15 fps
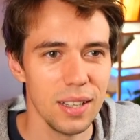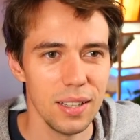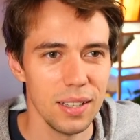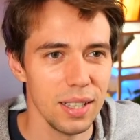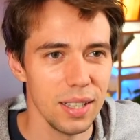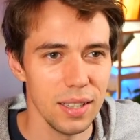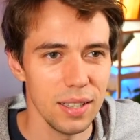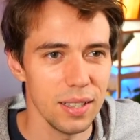
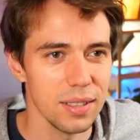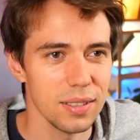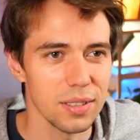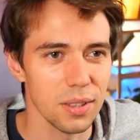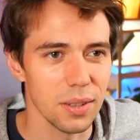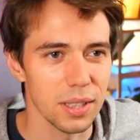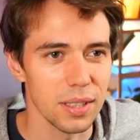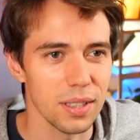do
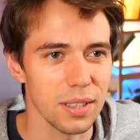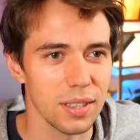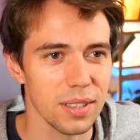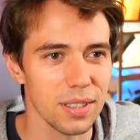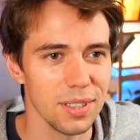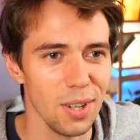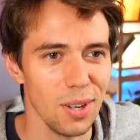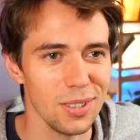not...
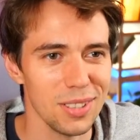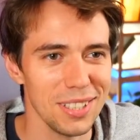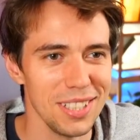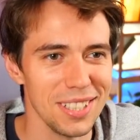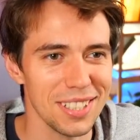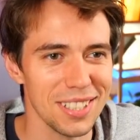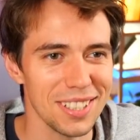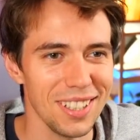No,
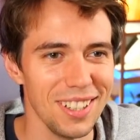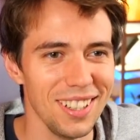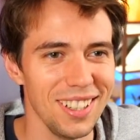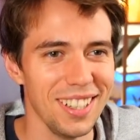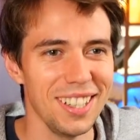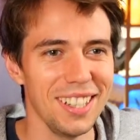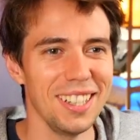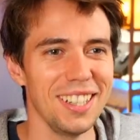delete it.
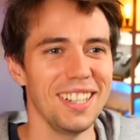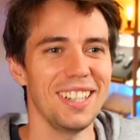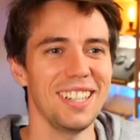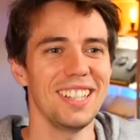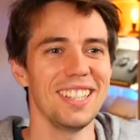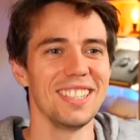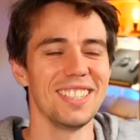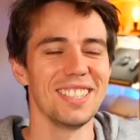
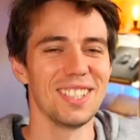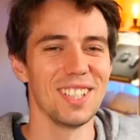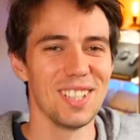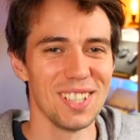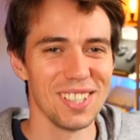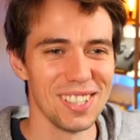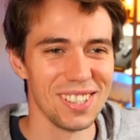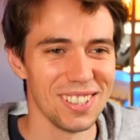Ah,
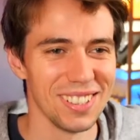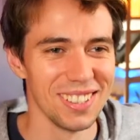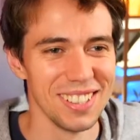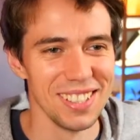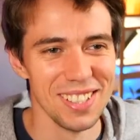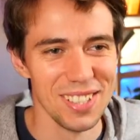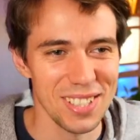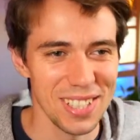no.
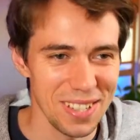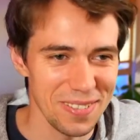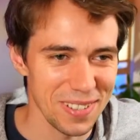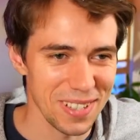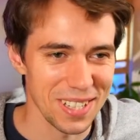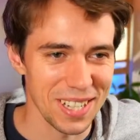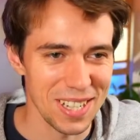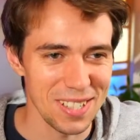
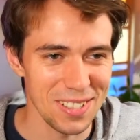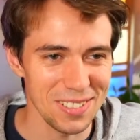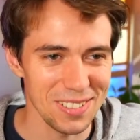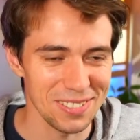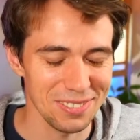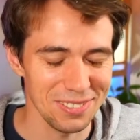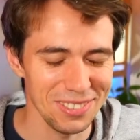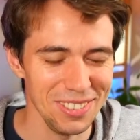Stefan, I
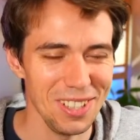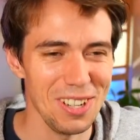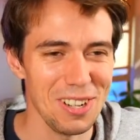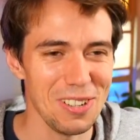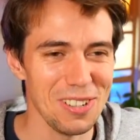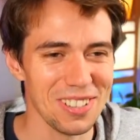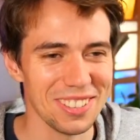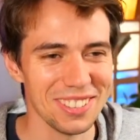just...
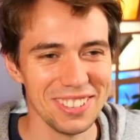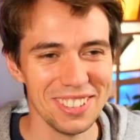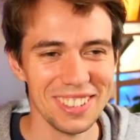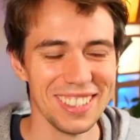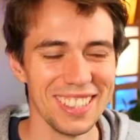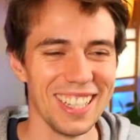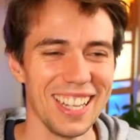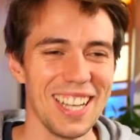No.
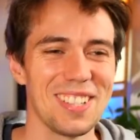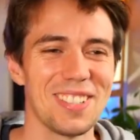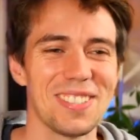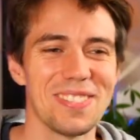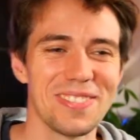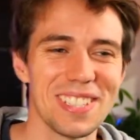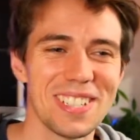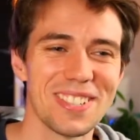I
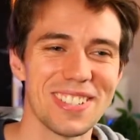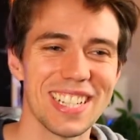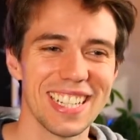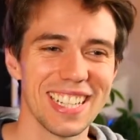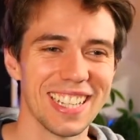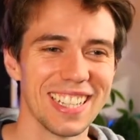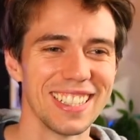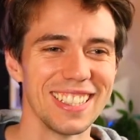couldn't finish
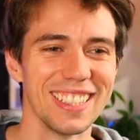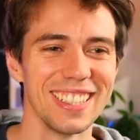reading it.